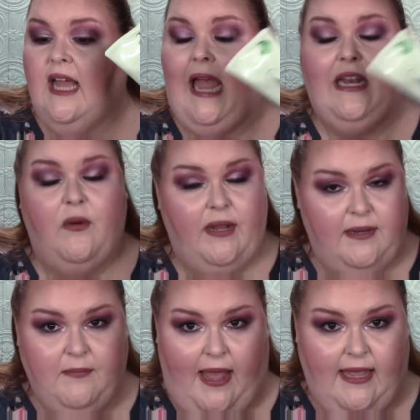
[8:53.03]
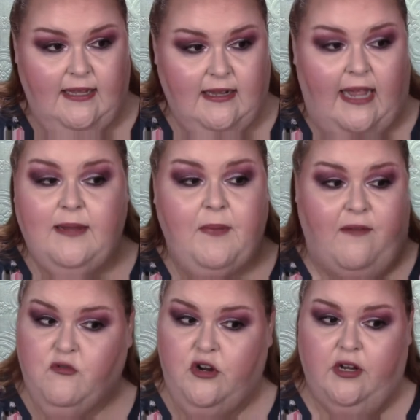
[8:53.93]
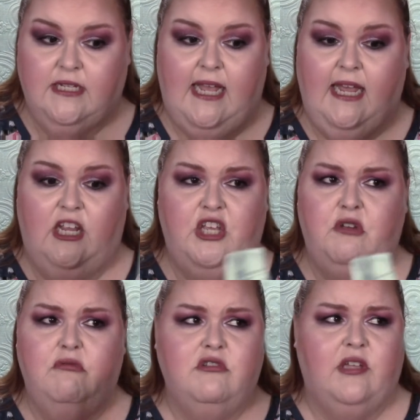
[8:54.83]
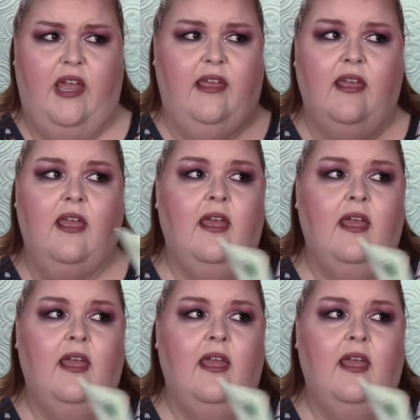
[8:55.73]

I know I didn't buy it. I didn't pay for it because I got a huge like